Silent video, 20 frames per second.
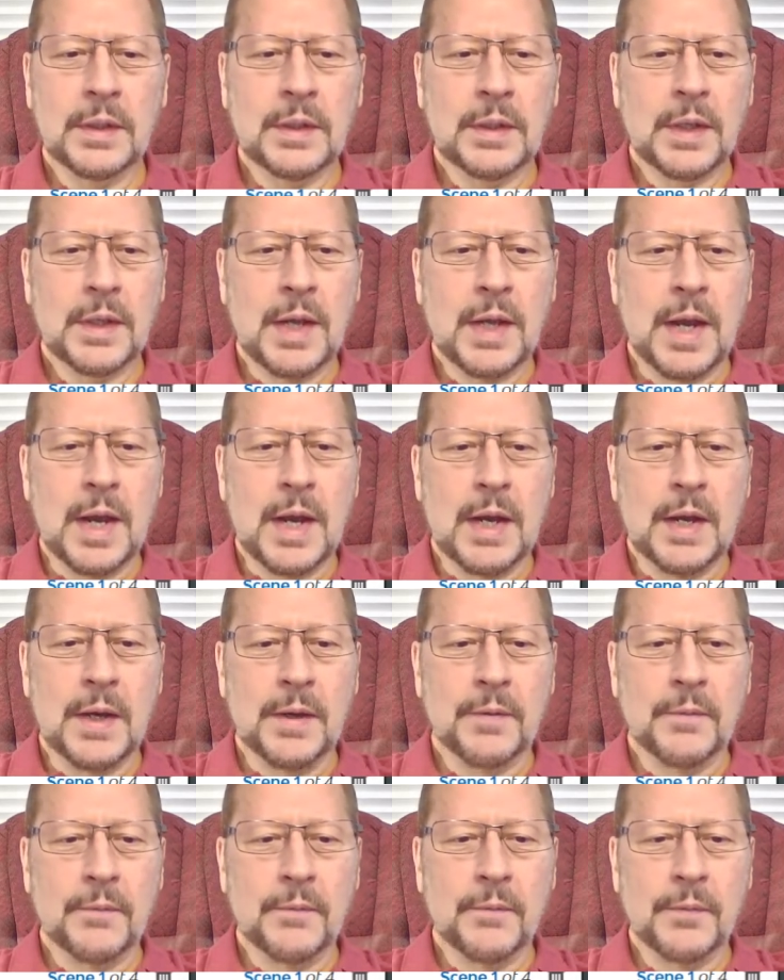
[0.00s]

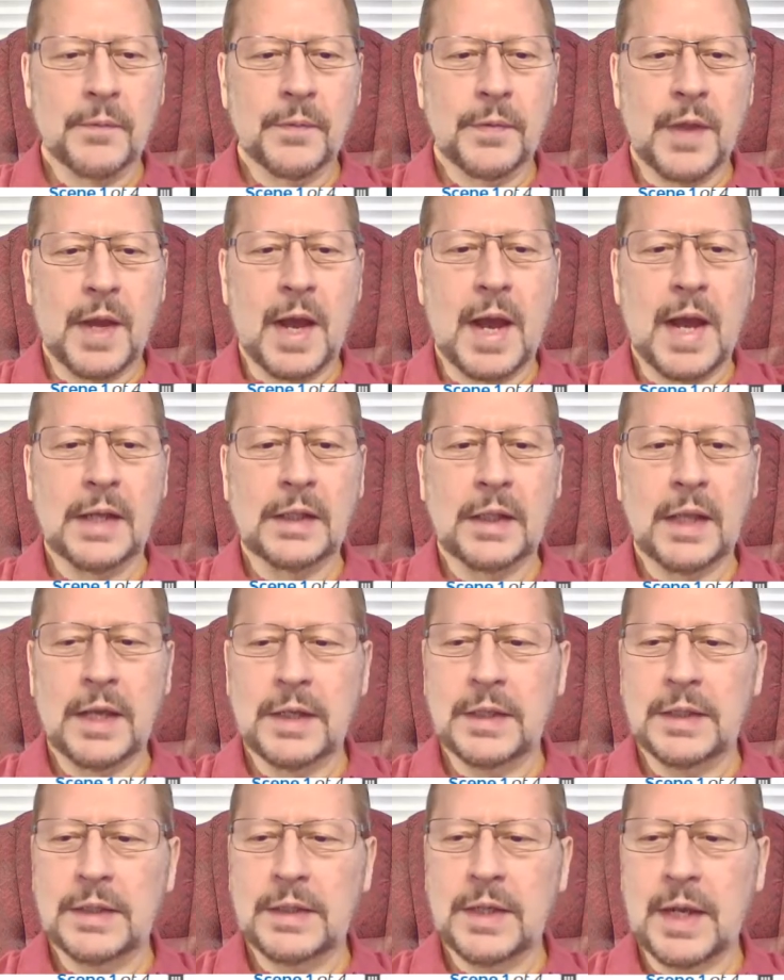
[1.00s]
The
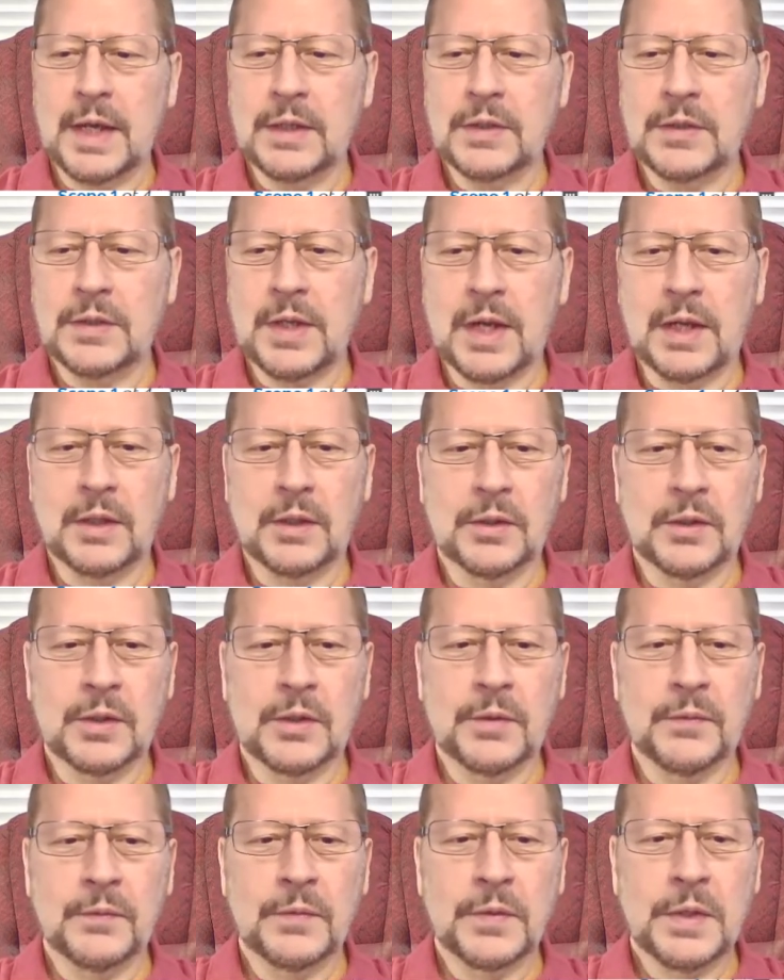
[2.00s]
highlighted text
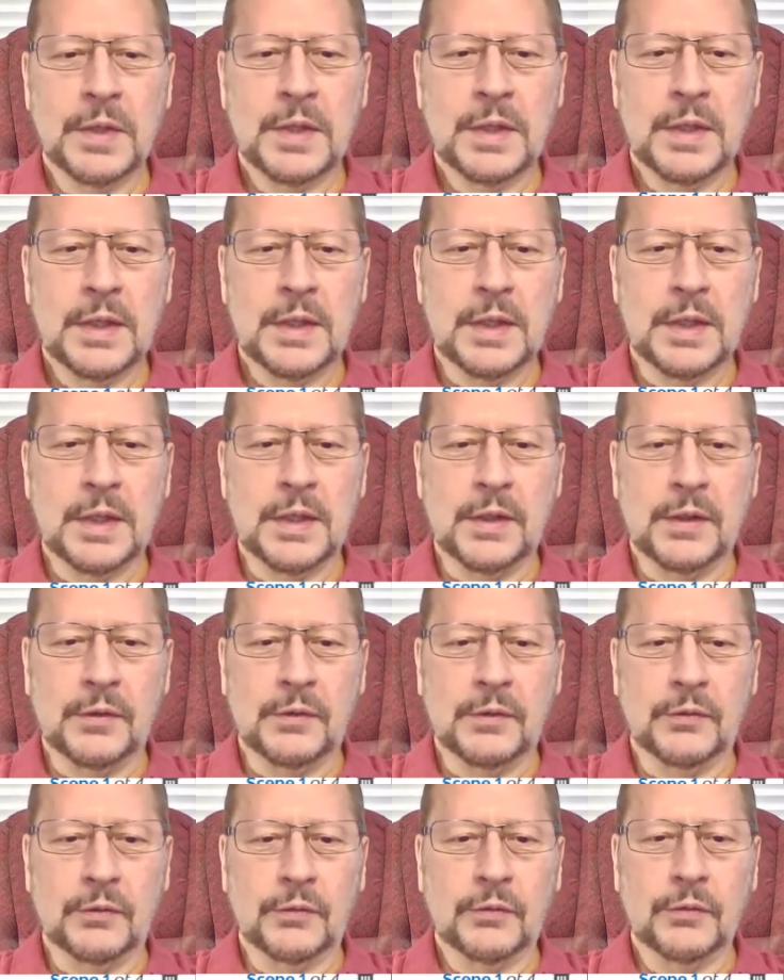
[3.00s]
color
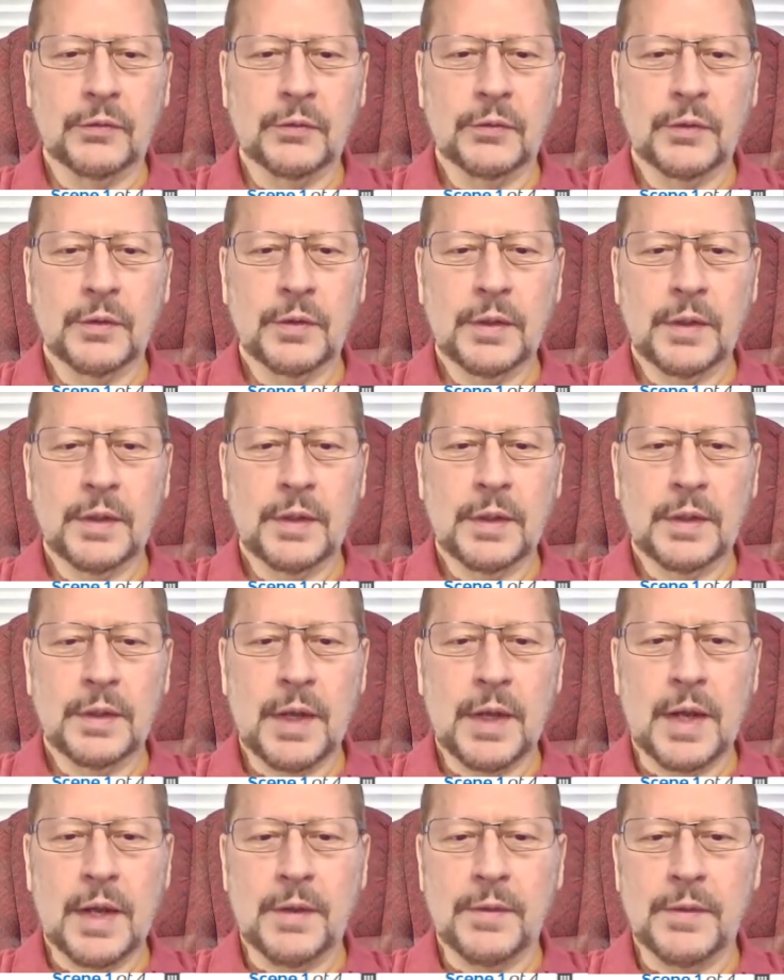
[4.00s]
is
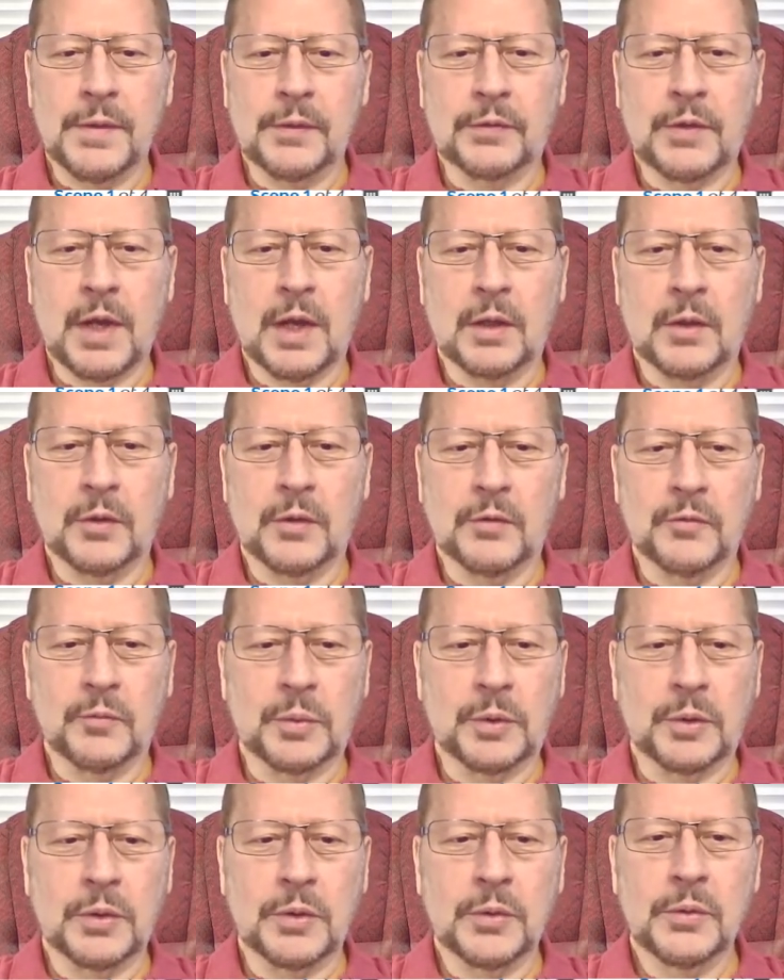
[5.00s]
this color
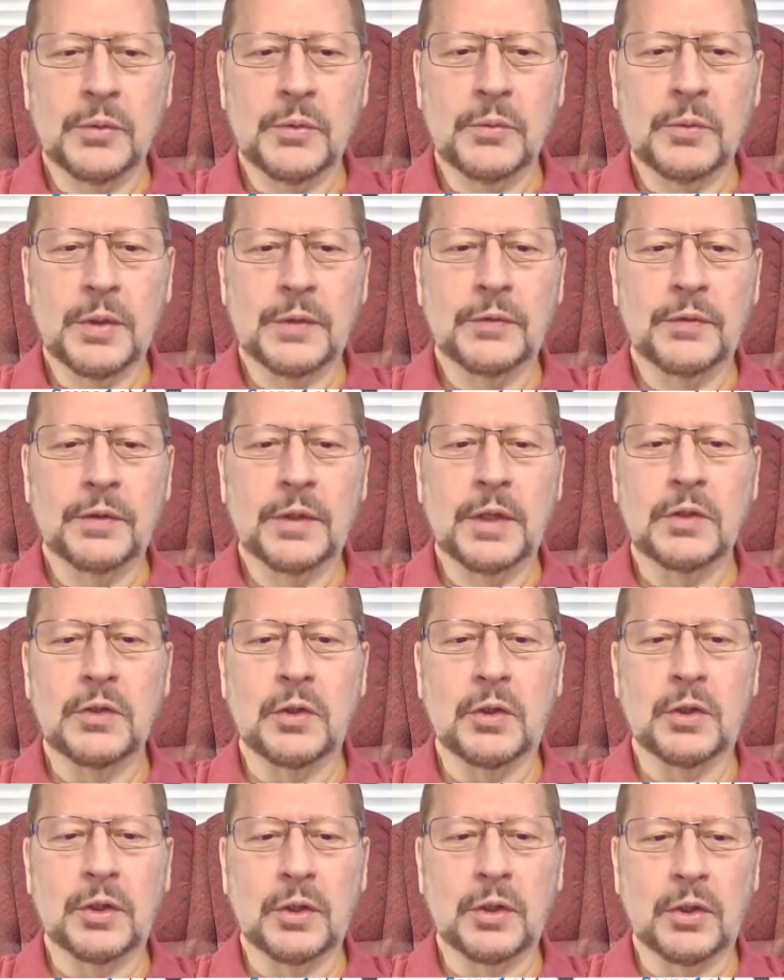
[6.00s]
of blue. Once again,
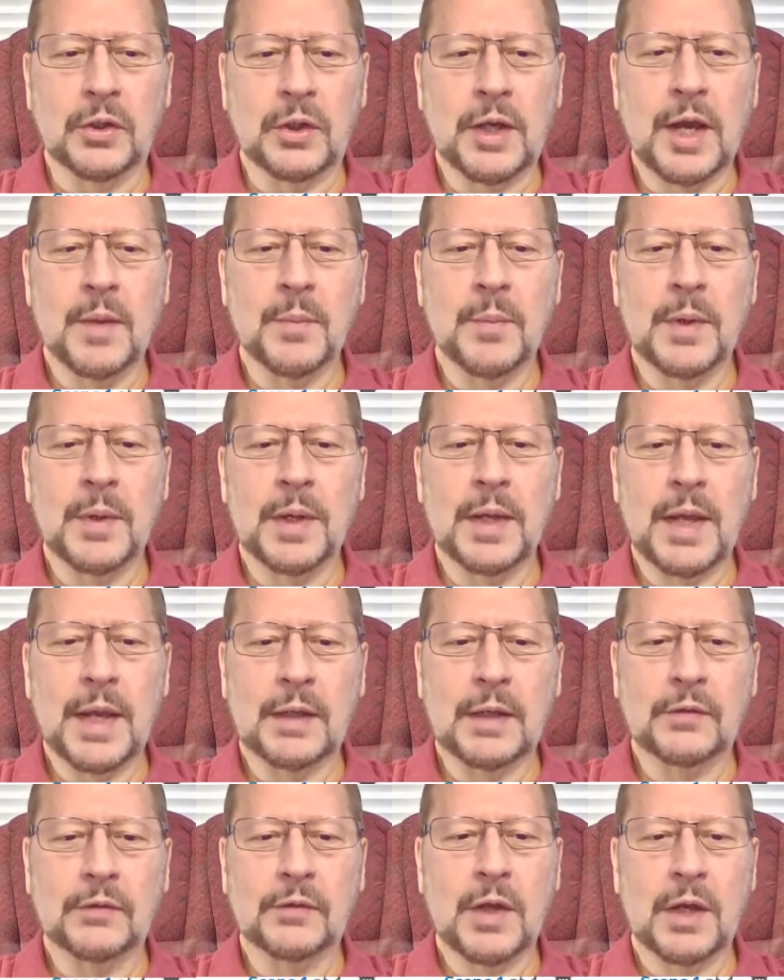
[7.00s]
you can look up
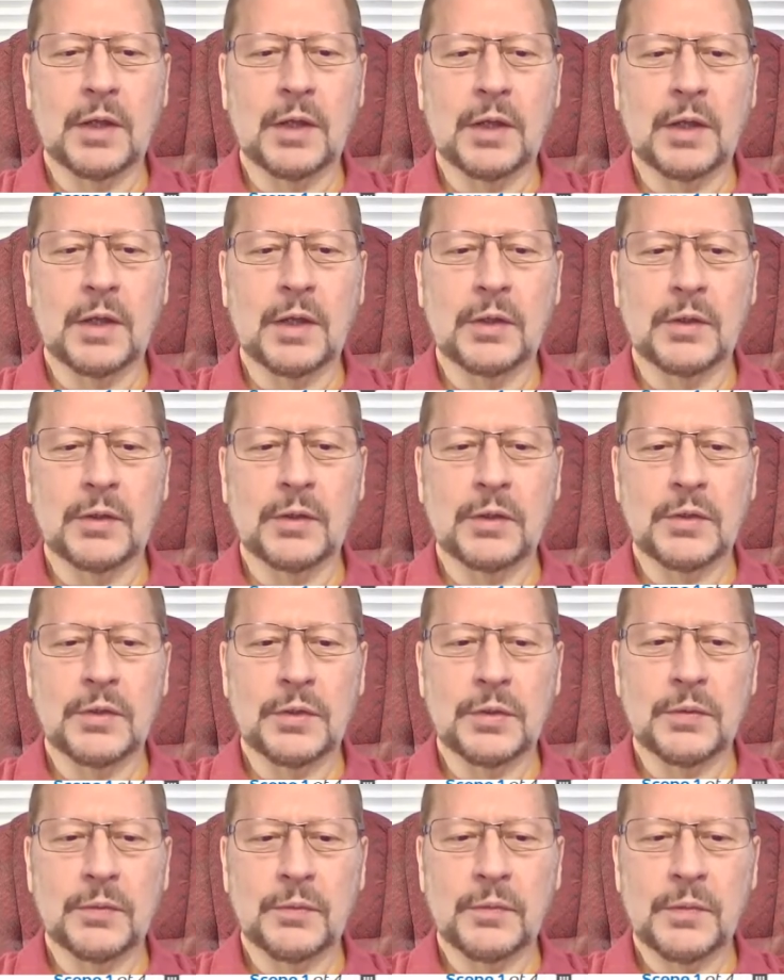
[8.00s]
hex colors.
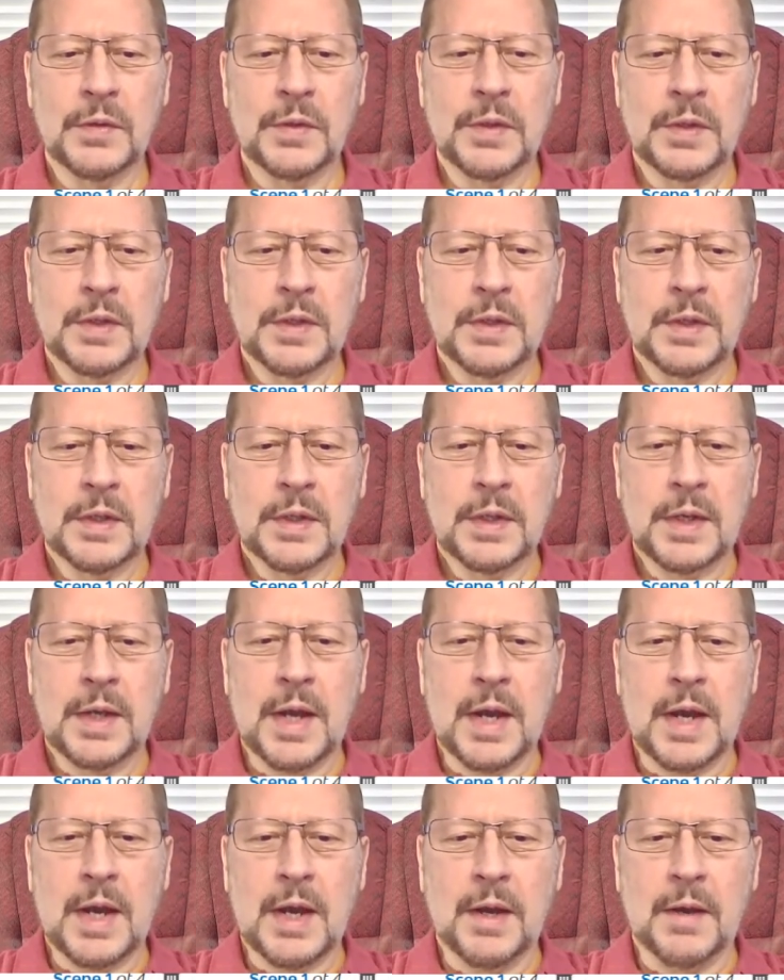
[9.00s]

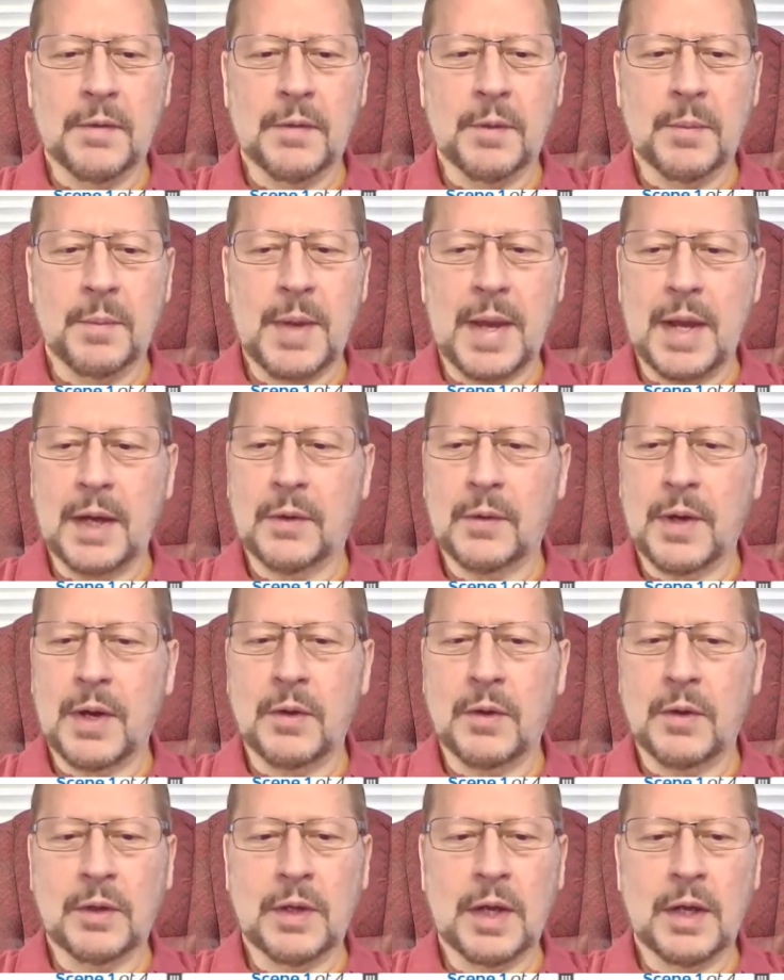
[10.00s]
The
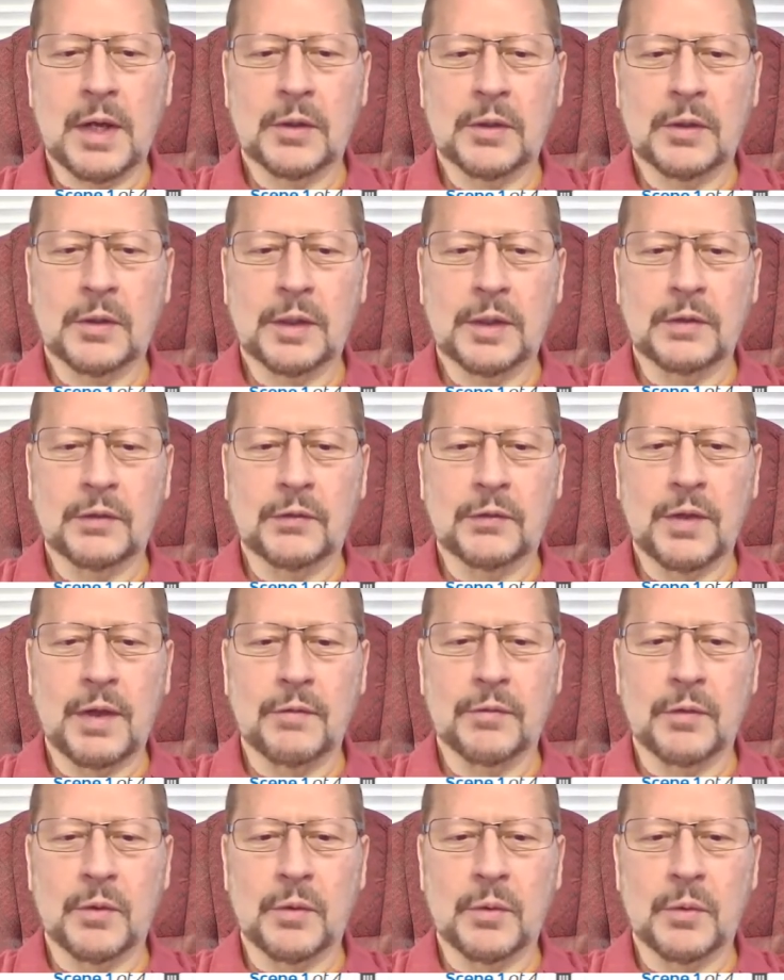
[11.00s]
background color is set
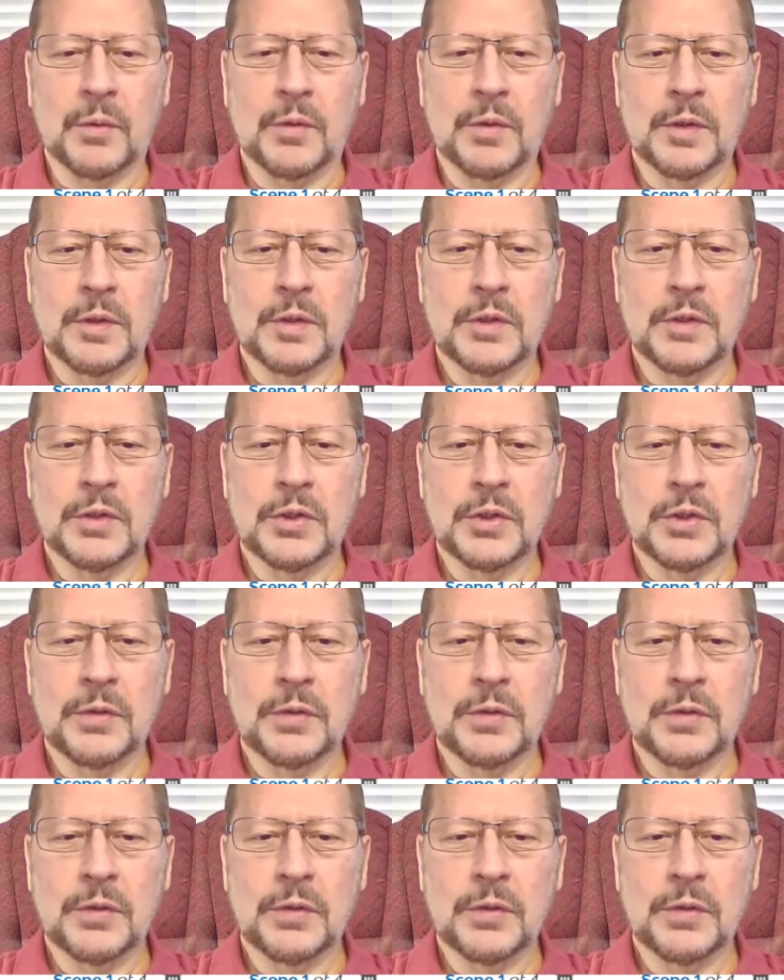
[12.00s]
for orange.